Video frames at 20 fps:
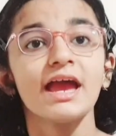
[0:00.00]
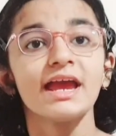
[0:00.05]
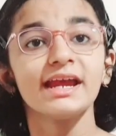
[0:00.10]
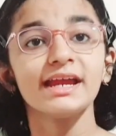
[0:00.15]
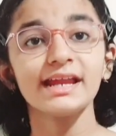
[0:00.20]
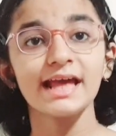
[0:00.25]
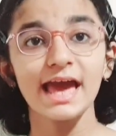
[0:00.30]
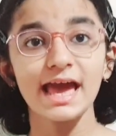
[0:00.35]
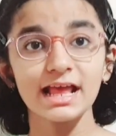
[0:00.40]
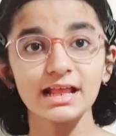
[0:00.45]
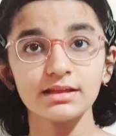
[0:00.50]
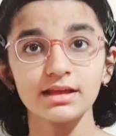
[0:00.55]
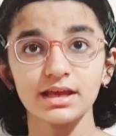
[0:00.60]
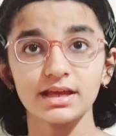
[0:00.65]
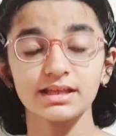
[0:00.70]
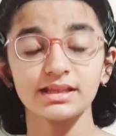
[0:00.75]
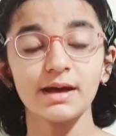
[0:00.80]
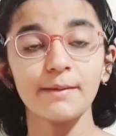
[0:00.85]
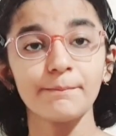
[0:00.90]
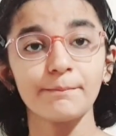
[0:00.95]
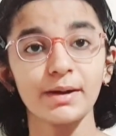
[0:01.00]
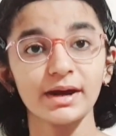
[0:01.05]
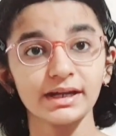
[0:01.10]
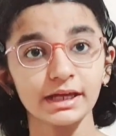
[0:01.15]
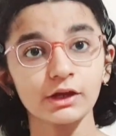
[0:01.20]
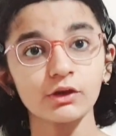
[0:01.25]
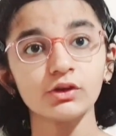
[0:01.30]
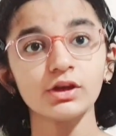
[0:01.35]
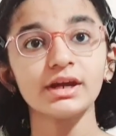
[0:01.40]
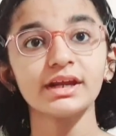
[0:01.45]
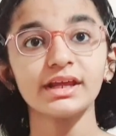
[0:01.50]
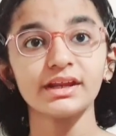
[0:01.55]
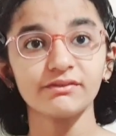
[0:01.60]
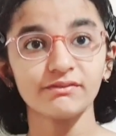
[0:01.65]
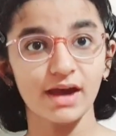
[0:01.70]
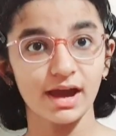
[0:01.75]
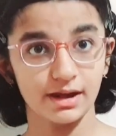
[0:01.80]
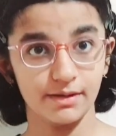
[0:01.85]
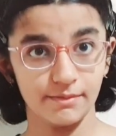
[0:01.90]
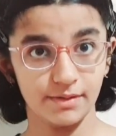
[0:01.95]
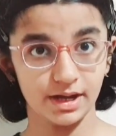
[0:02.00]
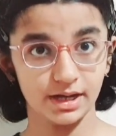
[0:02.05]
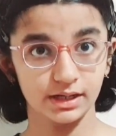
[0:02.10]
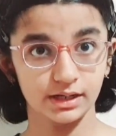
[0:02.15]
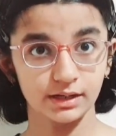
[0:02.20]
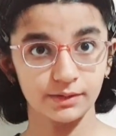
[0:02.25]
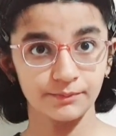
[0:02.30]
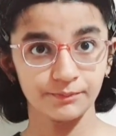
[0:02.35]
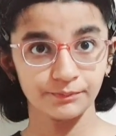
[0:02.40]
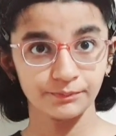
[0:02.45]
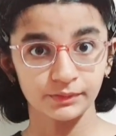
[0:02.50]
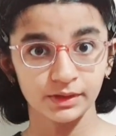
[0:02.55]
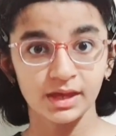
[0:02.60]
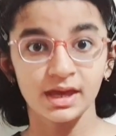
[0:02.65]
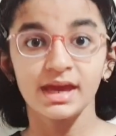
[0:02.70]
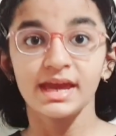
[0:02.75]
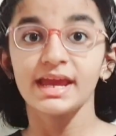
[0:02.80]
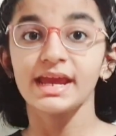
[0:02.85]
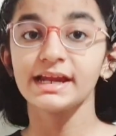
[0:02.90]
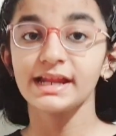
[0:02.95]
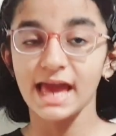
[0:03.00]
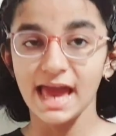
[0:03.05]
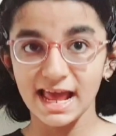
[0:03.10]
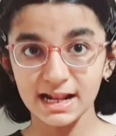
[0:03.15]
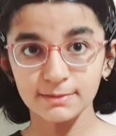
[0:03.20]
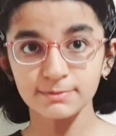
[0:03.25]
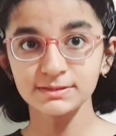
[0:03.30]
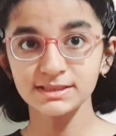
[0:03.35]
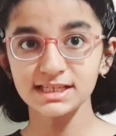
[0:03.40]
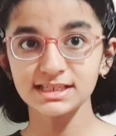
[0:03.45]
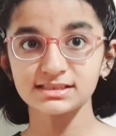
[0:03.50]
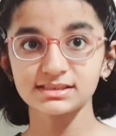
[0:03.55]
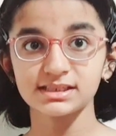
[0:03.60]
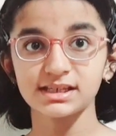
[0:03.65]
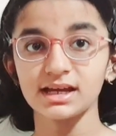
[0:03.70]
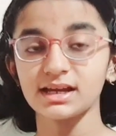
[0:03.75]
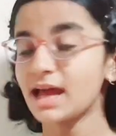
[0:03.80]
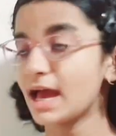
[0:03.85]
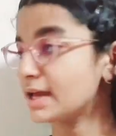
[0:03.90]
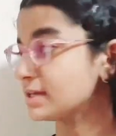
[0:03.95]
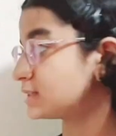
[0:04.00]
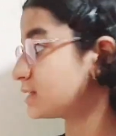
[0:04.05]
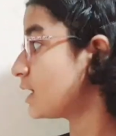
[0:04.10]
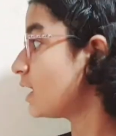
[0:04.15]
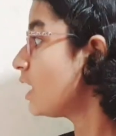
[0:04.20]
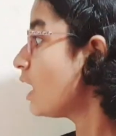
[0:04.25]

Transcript: It held in a particular environment. It helps us realize